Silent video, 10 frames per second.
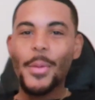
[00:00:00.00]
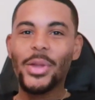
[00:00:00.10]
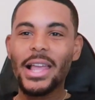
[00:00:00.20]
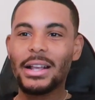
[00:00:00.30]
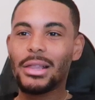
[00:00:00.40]

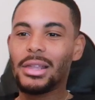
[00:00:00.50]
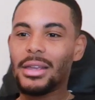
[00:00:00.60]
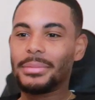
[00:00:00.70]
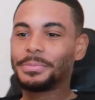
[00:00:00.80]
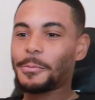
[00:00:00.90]
But like I
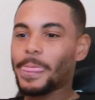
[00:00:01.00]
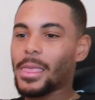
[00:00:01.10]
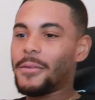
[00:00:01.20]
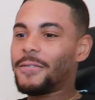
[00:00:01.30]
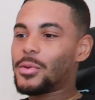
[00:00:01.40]
said,
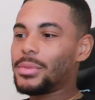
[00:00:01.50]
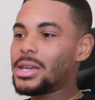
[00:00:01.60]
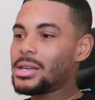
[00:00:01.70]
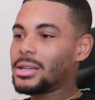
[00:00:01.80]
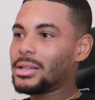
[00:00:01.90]
for
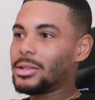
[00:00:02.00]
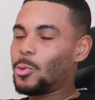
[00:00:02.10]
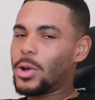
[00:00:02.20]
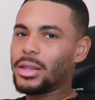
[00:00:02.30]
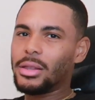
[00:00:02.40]
me,
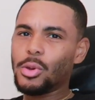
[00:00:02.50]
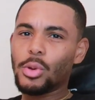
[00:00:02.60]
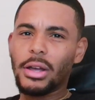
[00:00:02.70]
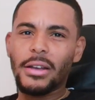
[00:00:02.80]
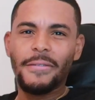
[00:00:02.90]
once
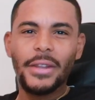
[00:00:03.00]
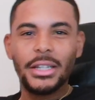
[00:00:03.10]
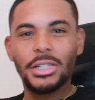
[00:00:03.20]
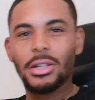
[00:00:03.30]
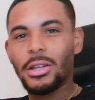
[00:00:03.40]
you uh,
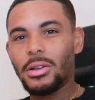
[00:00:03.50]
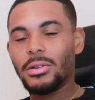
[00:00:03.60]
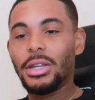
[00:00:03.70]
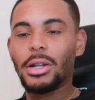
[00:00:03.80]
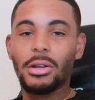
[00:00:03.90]
finish your
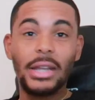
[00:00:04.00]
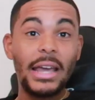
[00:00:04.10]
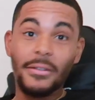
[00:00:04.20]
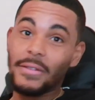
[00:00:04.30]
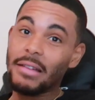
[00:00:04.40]
little, you know,
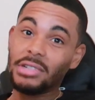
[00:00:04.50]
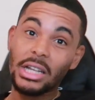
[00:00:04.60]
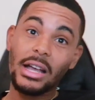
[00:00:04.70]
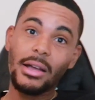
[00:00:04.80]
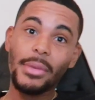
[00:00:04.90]
nine to five
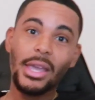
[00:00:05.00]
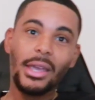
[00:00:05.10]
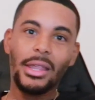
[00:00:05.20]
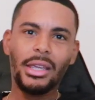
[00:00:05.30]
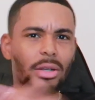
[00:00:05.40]
job,
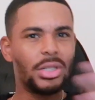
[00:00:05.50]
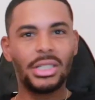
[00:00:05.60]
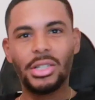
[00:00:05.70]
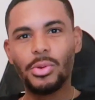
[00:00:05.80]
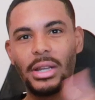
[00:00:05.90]
then you
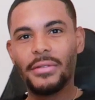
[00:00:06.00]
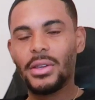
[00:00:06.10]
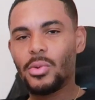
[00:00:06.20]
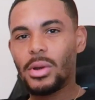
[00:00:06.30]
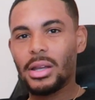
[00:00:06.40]
just do whatever
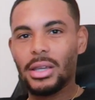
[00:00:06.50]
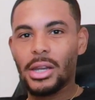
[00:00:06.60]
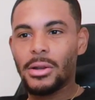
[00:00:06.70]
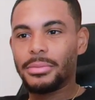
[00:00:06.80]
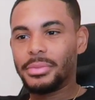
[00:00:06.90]
you want, you
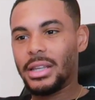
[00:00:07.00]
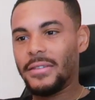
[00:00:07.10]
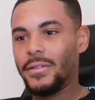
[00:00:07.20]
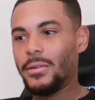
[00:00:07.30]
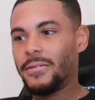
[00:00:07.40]
know.
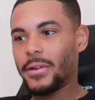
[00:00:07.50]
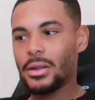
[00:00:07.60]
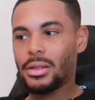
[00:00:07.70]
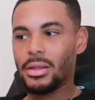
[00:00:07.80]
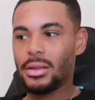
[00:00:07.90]
If you
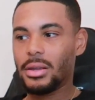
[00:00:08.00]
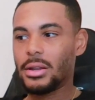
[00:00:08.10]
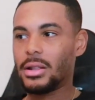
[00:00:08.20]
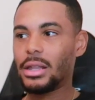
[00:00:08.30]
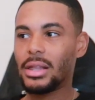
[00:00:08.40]
first, you
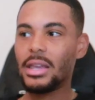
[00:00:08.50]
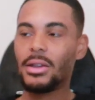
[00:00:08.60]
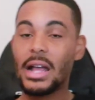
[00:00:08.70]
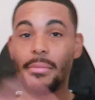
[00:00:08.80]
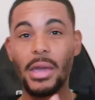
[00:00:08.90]
know, let's say
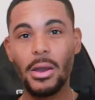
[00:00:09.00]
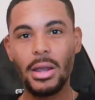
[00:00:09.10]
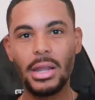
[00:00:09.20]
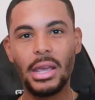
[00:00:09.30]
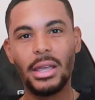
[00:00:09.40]
you're not
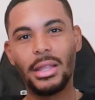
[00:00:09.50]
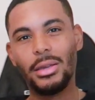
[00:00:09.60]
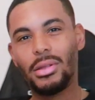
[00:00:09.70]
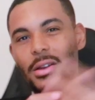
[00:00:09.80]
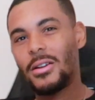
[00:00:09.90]
married and
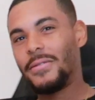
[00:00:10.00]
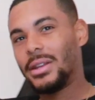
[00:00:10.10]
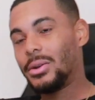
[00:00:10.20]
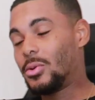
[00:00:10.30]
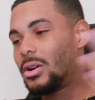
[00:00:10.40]
you start off
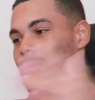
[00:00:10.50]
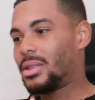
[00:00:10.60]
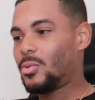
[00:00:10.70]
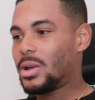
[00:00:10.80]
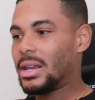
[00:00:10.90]
in the
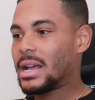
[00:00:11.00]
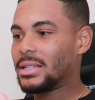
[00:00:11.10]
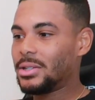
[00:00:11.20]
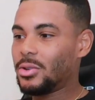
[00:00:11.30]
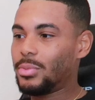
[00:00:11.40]
dorms and
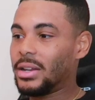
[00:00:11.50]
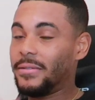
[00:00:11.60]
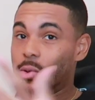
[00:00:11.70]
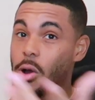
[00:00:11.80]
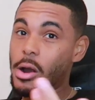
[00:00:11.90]
whatnot too, but
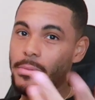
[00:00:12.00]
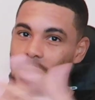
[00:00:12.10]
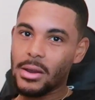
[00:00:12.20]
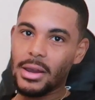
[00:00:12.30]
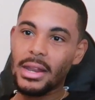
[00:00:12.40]
if you are
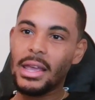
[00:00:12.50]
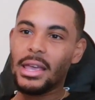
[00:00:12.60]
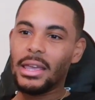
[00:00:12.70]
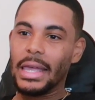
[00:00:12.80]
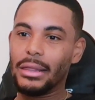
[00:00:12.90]
married,
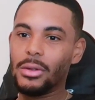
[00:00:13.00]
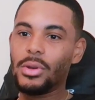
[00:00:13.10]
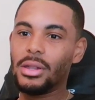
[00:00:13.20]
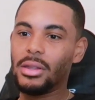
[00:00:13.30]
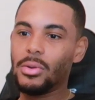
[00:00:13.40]
as
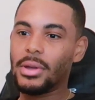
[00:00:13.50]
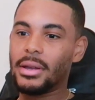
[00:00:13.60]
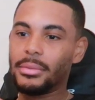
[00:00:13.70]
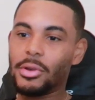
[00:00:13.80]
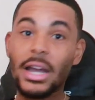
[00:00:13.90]
soon as you
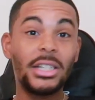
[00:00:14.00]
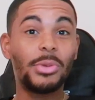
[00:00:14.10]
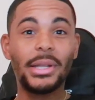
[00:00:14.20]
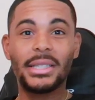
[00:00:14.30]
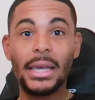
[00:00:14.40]
um,
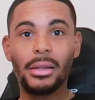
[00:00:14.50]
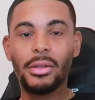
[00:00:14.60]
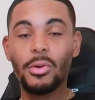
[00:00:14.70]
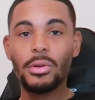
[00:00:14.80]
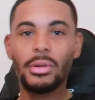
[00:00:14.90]
graduate tech
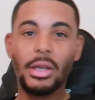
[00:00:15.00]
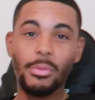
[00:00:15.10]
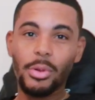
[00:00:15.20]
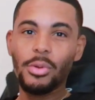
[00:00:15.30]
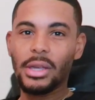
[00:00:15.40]
school
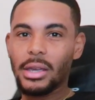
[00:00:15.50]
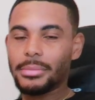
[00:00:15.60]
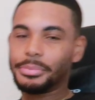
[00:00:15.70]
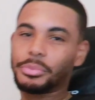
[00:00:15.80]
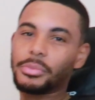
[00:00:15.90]
and boot
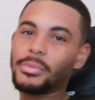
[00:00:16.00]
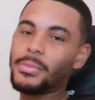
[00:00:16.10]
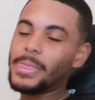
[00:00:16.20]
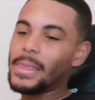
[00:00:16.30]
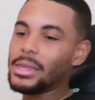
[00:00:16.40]
camp,
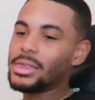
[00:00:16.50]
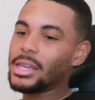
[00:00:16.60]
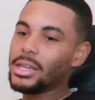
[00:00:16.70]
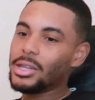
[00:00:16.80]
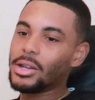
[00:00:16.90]

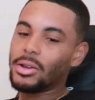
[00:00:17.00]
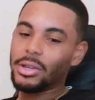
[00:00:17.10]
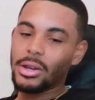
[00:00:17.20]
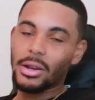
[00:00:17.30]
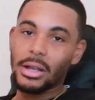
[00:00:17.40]
then you know
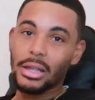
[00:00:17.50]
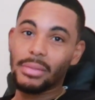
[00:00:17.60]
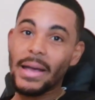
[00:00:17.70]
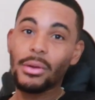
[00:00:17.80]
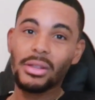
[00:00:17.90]
your uh,
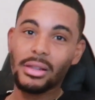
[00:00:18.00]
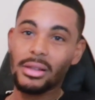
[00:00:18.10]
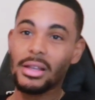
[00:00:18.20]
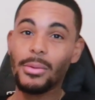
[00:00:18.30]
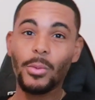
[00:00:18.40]
spouse gets
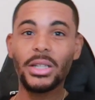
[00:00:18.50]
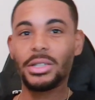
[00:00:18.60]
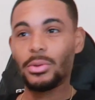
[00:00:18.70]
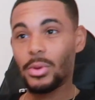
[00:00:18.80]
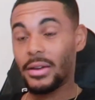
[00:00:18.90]
to come with
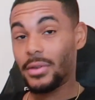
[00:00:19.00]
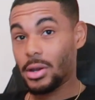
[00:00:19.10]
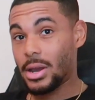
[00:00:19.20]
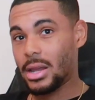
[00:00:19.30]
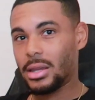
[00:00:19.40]
you wherever
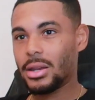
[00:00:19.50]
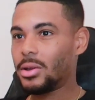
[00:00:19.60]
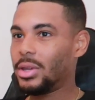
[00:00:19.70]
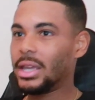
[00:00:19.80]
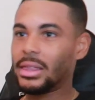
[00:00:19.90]
you're at. You
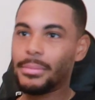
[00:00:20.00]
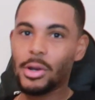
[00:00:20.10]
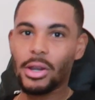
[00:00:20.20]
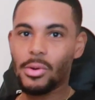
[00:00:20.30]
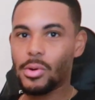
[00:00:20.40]
know, you get them
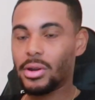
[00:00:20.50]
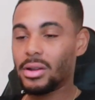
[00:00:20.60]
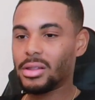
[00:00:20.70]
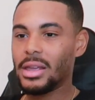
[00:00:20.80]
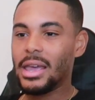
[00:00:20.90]
on your
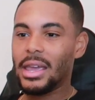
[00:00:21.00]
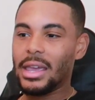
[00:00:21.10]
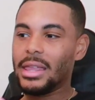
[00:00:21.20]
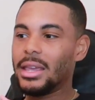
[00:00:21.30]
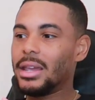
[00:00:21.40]
orders,
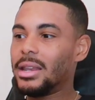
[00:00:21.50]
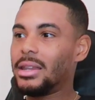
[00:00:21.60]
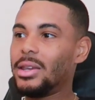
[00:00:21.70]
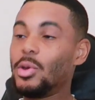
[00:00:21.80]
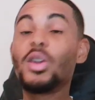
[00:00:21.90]
and
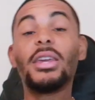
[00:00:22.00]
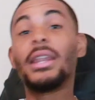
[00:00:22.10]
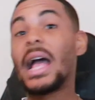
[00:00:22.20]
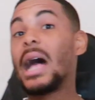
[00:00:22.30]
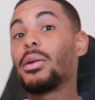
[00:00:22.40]
then you can
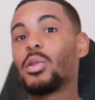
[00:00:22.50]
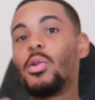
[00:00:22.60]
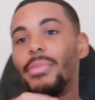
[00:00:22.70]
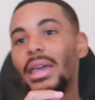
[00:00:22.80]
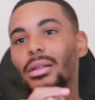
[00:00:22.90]
get a house
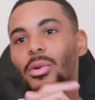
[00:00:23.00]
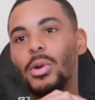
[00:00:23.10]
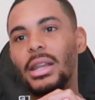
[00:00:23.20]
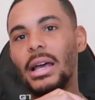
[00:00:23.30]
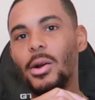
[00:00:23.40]
on base or
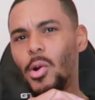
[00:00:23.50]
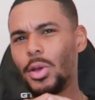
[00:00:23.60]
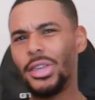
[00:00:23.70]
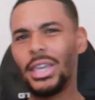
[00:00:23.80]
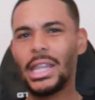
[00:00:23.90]
whatnot, or
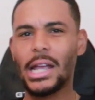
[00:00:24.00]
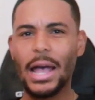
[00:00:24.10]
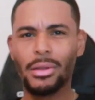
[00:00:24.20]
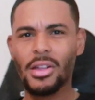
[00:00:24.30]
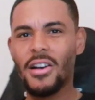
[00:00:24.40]
you can get a
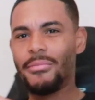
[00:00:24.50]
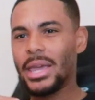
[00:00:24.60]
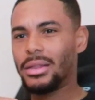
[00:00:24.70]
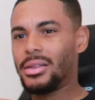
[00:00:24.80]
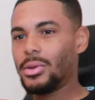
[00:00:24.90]
house off
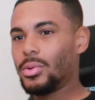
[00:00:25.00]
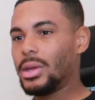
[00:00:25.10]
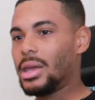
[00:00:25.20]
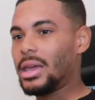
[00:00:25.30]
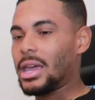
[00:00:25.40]
base
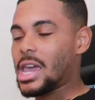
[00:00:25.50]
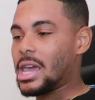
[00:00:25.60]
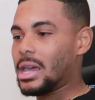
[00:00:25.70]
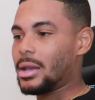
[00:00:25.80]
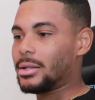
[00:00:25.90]
too
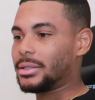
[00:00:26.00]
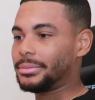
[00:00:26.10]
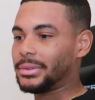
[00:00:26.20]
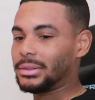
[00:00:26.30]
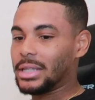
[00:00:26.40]
and
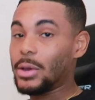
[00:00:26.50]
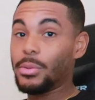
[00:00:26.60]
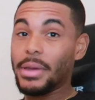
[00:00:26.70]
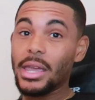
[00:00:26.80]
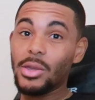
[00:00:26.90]
they
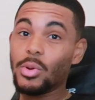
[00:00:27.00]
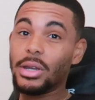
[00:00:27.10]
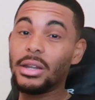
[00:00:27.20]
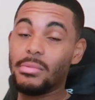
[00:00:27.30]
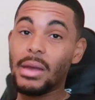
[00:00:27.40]
will pay you a
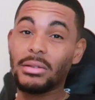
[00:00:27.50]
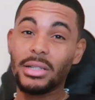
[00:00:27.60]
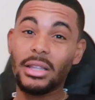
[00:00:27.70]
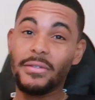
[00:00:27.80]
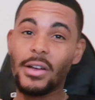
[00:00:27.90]
good amount
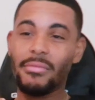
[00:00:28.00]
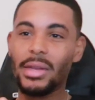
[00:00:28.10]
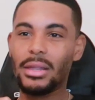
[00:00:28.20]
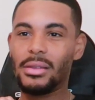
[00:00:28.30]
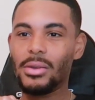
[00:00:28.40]
to live off
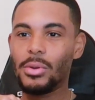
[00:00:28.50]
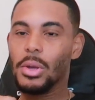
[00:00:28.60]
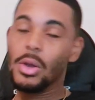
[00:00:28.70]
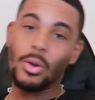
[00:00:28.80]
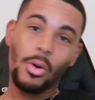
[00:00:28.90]
base
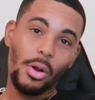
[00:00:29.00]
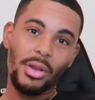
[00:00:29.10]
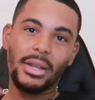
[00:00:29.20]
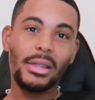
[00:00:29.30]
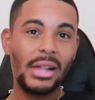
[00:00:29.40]
too. Or
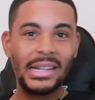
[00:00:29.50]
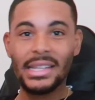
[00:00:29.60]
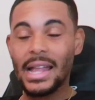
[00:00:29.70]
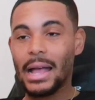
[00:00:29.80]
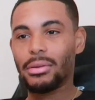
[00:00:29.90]
you could decide to
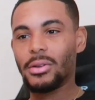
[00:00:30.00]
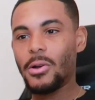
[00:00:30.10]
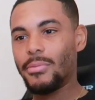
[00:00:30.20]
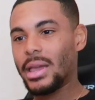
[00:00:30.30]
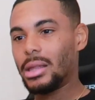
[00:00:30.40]
get a house
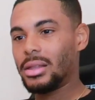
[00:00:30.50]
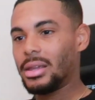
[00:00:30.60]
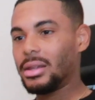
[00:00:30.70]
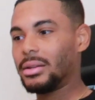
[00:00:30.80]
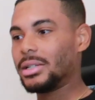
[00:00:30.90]
on base
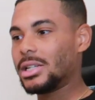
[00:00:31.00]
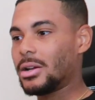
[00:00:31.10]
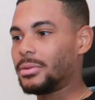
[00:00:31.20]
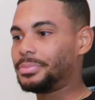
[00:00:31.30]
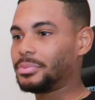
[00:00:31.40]
and you
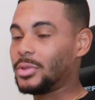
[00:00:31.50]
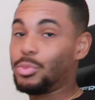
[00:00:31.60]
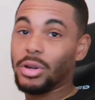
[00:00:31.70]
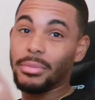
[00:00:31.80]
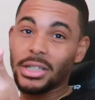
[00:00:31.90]
know, you
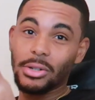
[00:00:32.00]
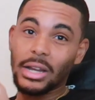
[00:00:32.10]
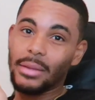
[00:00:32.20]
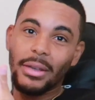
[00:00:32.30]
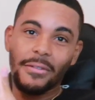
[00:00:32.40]
pretty much don't
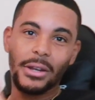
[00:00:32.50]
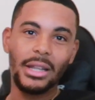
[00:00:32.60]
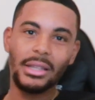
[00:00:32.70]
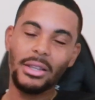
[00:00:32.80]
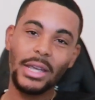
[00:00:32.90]
gotta pay for nothing.